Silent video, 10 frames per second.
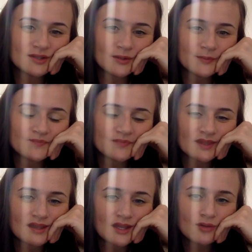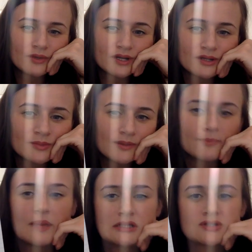So we're going to be
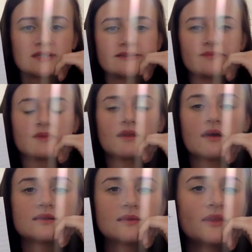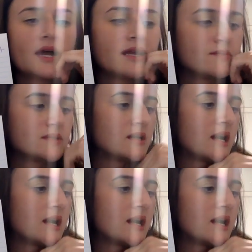measuring some of the items in our